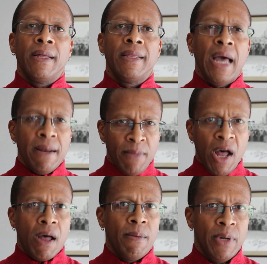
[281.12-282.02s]
That
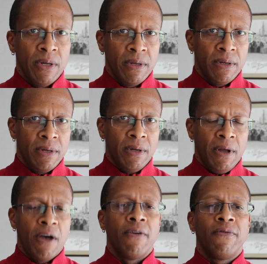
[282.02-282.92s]
mob
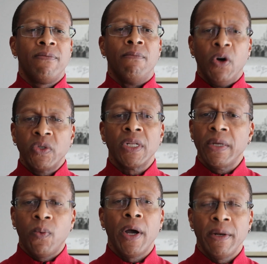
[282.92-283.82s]
of
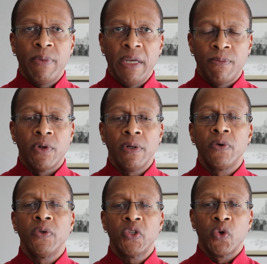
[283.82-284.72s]
mostly white people
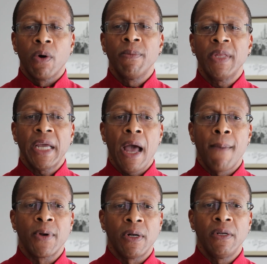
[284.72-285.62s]
who stormed the
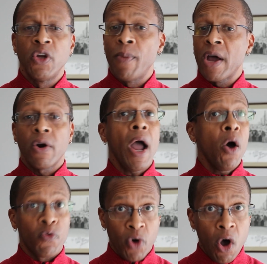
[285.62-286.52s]
Capitol, no matter
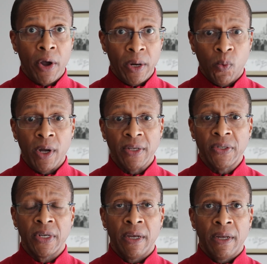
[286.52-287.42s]
how wrong it
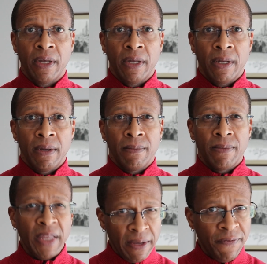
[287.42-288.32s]
was,
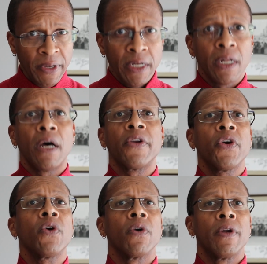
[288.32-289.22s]
they feel
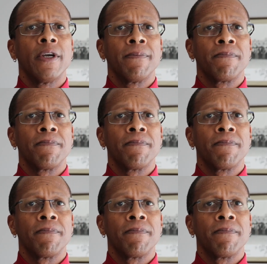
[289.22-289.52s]
unheard.